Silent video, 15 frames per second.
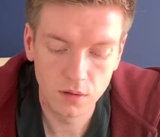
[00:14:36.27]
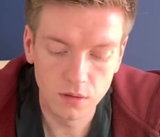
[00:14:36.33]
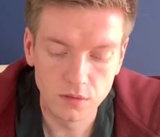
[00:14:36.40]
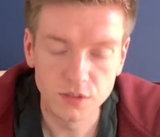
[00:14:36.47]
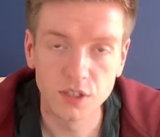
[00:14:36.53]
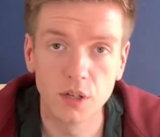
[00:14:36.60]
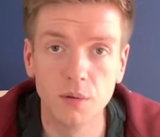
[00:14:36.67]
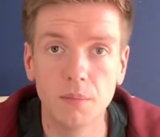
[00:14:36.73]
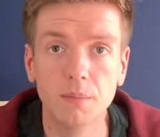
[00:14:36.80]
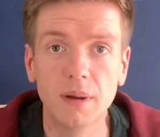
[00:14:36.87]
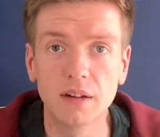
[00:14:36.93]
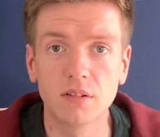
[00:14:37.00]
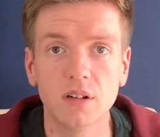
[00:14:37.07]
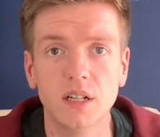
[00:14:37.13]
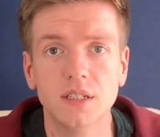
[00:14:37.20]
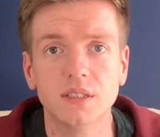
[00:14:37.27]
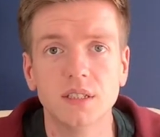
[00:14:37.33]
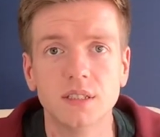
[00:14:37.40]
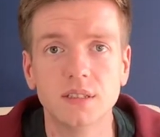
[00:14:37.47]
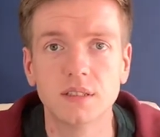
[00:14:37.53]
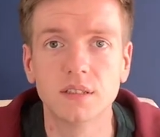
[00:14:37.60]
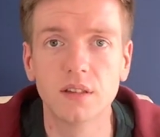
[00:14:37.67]
So macro
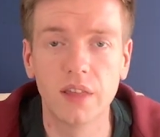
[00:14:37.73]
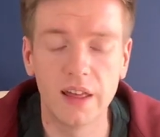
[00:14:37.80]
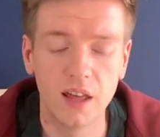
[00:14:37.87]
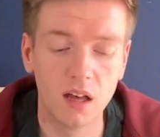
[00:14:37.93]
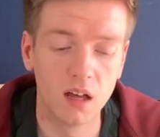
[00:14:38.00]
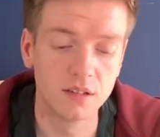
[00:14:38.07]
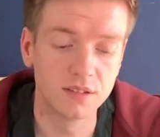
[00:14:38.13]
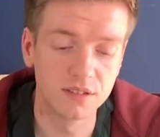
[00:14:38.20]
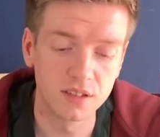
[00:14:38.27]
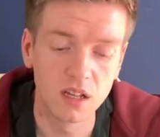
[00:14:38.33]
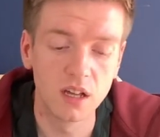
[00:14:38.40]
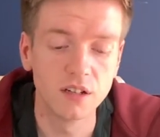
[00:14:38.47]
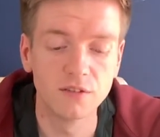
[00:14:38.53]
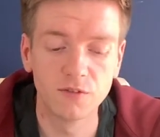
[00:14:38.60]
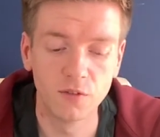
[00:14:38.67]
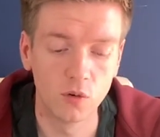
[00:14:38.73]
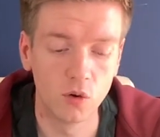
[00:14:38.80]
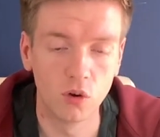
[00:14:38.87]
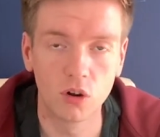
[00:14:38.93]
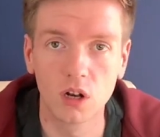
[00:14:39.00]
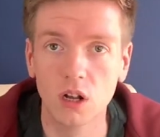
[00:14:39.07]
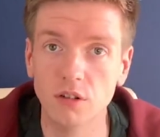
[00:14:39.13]
lenses, they are designed
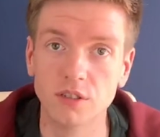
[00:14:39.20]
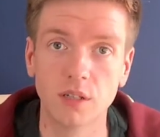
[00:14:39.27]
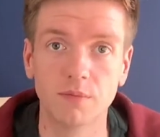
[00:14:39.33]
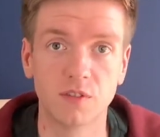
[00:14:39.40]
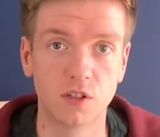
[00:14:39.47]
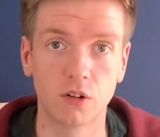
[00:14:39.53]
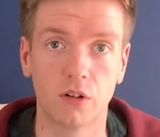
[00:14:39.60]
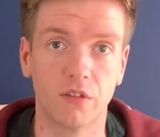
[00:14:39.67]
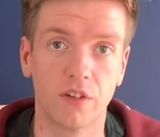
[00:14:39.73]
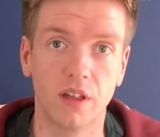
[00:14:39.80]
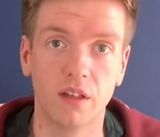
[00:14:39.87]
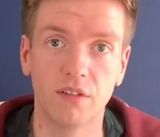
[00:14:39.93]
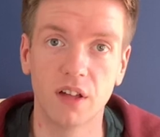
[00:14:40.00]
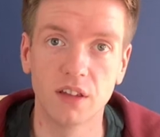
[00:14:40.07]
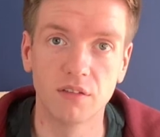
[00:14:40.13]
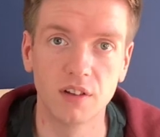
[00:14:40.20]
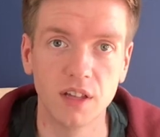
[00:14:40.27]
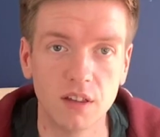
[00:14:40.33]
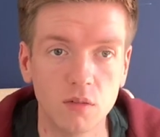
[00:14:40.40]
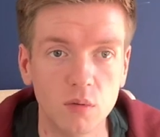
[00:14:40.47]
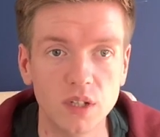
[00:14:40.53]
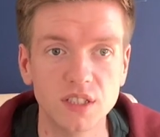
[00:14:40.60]
for close-up photography effectively,
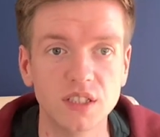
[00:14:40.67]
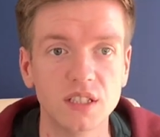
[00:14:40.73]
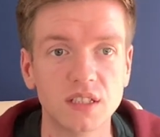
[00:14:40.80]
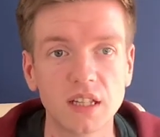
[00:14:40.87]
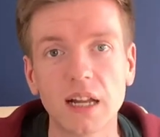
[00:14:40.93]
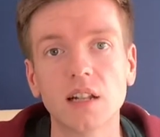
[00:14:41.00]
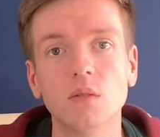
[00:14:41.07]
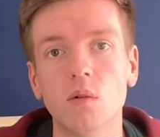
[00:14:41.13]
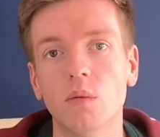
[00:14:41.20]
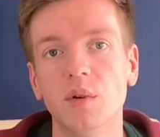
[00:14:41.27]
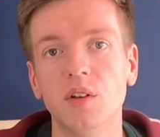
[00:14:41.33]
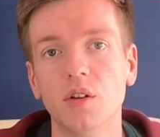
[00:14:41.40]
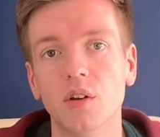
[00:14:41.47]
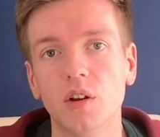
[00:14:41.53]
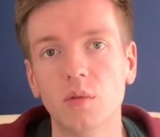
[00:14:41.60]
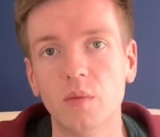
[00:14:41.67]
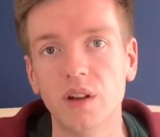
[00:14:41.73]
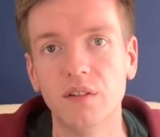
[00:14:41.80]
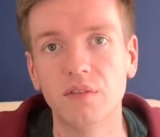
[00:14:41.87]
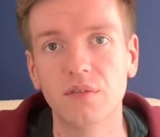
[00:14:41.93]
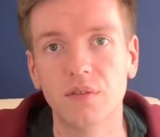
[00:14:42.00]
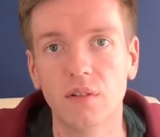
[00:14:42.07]
which is exactly what we're doing
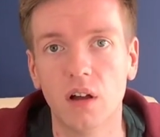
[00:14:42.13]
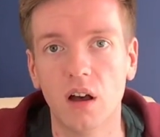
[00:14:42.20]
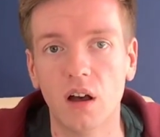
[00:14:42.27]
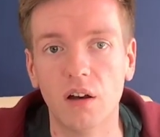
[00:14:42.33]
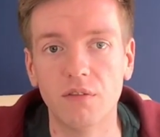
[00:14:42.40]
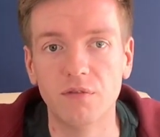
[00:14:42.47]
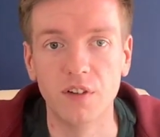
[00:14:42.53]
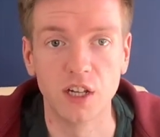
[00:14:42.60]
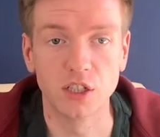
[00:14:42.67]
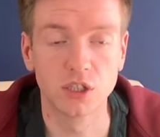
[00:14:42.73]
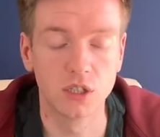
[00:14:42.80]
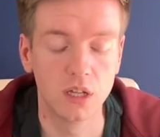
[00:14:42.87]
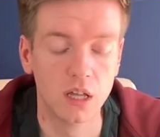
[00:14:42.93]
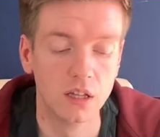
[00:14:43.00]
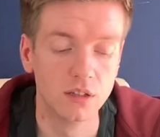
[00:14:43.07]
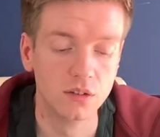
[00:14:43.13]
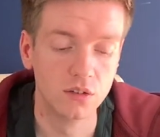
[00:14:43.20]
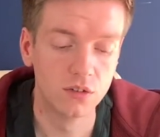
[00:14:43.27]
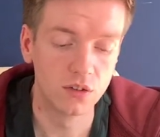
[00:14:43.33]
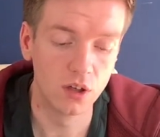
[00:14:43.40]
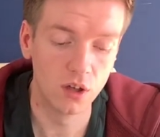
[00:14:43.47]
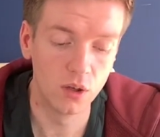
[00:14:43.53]
with our fish.
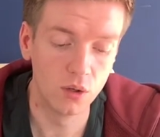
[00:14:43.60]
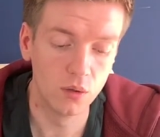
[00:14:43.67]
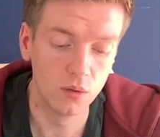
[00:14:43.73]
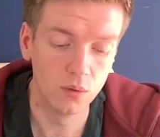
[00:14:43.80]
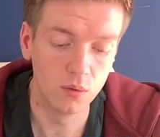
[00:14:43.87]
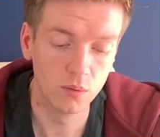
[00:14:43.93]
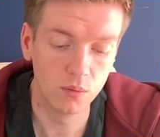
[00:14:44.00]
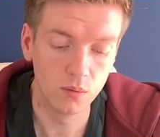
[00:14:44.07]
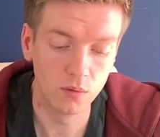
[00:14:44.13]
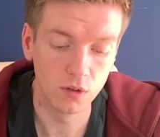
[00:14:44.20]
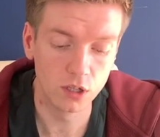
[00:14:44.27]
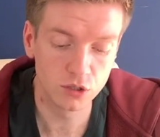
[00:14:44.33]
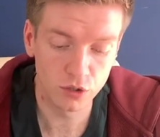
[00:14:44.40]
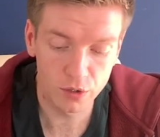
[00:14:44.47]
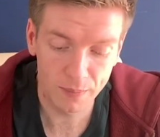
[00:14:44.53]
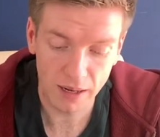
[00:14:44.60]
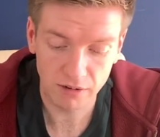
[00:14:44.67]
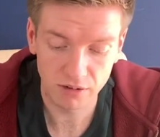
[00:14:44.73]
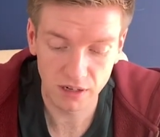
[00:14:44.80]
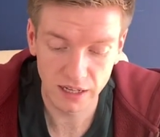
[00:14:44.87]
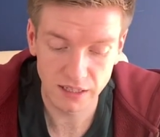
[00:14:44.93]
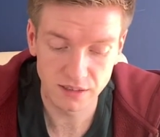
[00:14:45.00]
So a true
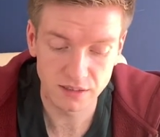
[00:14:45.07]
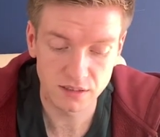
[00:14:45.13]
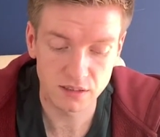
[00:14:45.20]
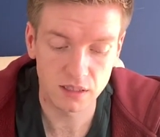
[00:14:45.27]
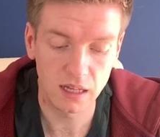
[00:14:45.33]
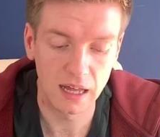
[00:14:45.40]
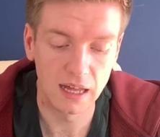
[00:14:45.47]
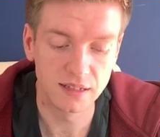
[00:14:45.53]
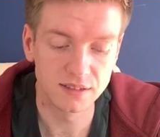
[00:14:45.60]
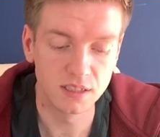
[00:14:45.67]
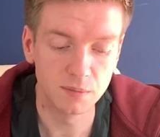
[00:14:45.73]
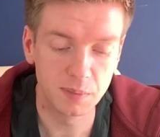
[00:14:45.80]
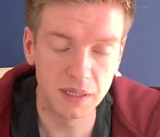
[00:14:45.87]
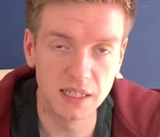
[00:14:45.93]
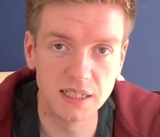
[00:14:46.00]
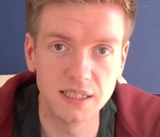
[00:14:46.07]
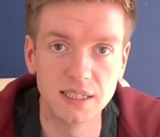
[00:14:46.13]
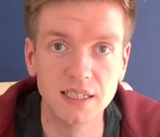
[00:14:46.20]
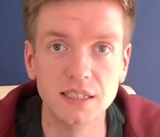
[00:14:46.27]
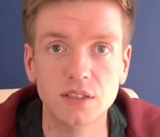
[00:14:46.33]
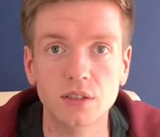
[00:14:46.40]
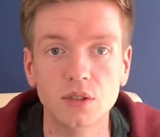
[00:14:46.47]
macro lens has the
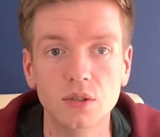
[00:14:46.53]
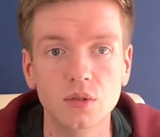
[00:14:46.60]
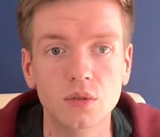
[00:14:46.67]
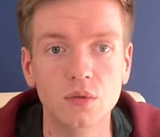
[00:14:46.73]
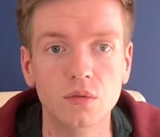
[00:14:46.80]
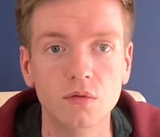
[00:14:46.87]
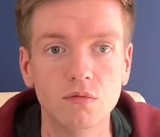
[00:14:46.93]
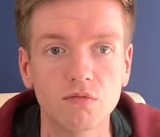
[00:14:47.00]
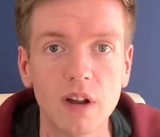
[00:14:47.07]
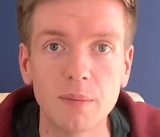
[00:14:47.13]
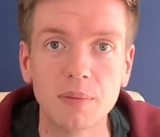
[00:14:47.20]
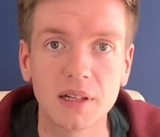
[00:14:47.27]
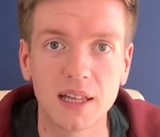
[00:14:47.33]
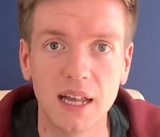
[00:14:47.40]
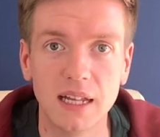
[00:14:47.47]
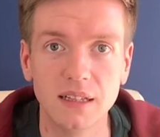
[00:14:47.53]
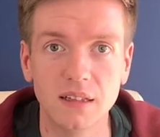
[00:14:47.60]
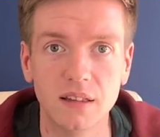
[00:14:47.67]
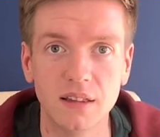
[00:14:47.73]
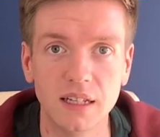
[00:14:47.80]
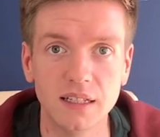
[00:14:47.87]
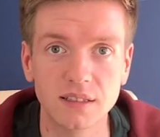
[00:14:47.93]
ability to
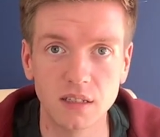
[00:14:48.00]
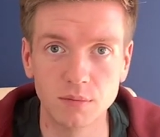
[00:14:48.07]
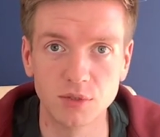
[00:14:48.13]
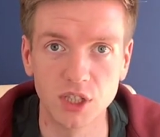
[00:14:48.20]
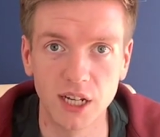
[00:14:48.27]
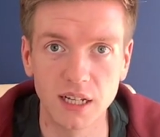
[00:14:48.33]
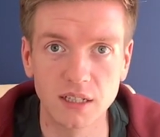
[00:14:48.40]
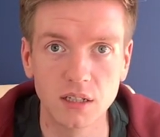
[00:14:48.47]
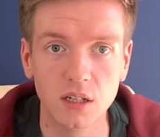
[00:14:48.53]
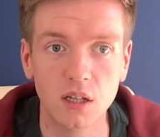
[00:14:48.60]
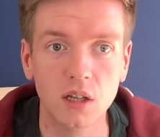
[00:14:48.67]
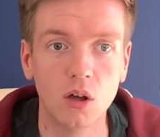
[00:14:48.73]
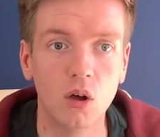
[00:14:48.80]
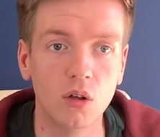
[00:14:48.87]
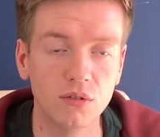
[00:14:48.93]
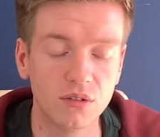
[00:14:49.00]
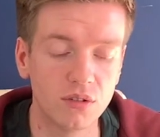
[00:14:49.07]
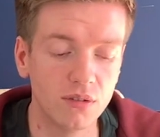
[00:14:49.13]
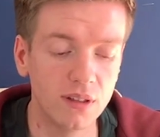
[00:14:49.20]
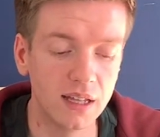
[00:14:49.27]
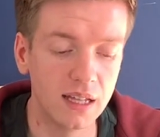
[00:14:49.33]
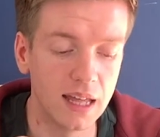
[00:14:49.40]
replicate the subject onto
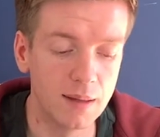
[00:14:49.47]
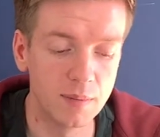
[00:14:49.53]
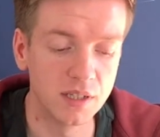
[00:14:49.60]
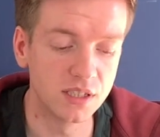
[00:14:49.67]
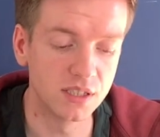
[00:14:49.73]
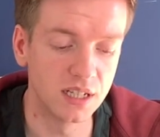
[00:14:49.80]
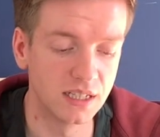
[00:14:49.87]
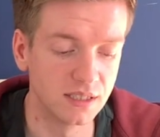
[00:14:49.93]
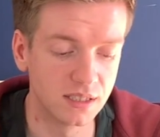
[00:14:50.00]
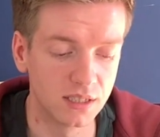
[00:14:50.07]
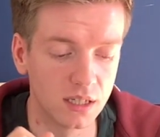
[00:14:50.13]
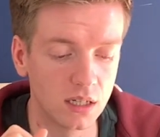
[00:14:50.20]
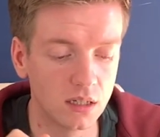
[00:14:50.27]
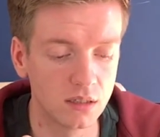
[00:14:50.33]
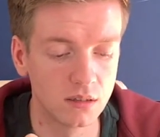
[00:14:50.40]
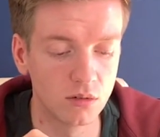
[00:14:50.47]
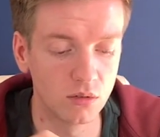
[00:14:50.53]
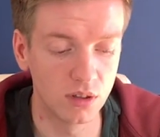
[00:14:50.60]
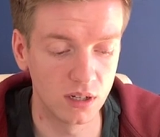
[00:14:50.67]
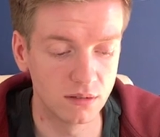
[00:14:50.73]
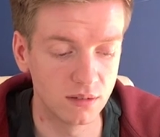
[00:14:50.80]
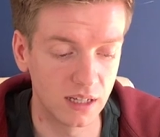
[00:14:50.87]
the image sensor or
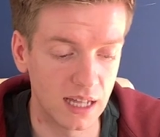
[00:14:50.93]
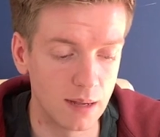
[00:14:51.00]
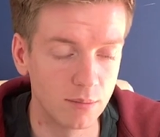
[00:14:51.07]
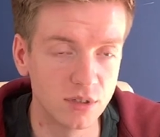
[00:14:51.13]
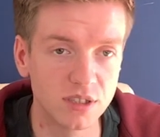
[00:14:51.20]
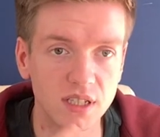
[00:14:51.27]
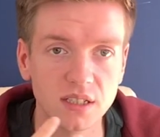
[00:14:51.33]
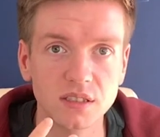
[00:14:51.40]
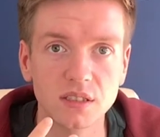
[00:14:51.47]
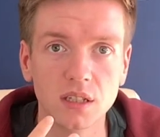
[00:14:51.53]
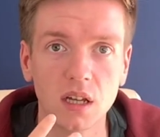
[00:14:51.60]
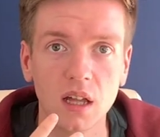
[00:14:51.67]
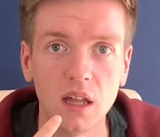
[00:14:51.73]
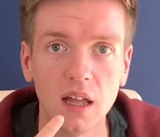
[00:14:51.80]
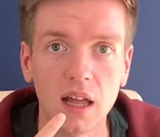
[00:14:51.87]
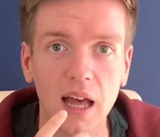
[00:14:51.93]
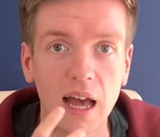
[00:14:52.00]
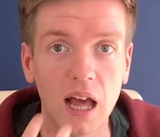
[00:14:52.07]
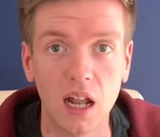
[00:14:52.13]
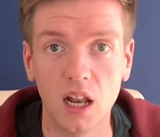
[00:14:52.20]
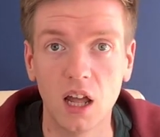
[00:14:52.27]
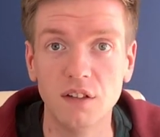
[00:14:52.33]
the camera sensor
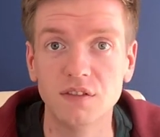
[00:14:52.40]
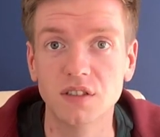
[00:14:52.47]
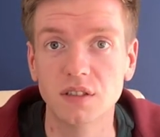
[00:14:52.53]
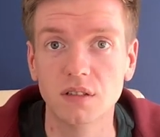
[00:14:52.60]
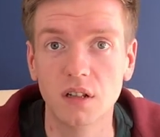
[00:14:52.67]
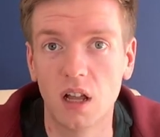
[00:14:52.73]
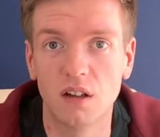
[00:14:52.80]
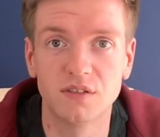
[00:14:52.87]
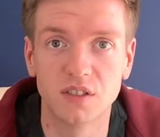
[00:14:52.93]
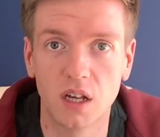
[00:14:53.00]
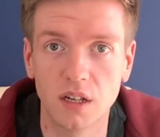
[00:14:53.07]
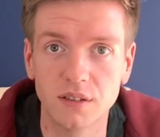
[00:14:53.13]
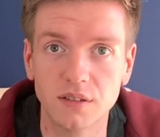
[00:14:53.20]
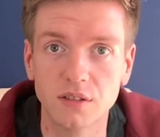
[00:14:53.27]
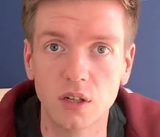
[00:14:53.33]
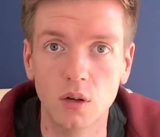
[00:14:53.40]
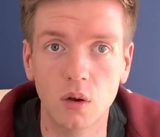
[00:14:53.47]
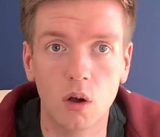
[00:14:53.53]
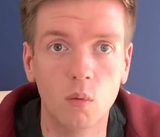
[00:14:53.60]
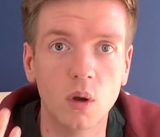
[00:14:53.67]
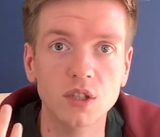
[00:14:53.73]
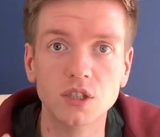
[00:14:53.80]
at a life size, so a
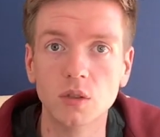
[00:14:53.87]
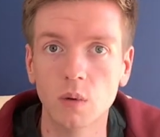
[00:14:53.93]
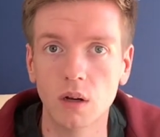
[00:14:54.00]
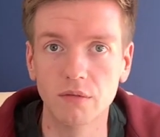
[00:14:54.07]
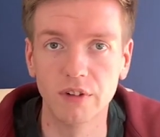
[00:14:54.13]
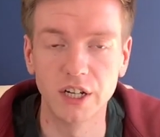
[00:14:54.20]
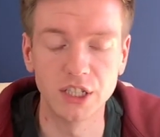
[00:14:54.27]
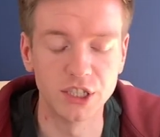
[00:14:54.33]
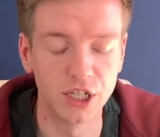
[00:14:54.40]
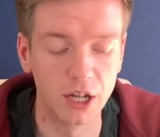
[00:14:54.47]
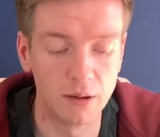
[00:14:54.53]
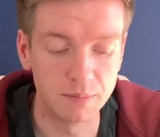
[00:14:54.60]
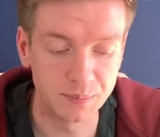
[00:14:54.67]
1-to-1 ratio.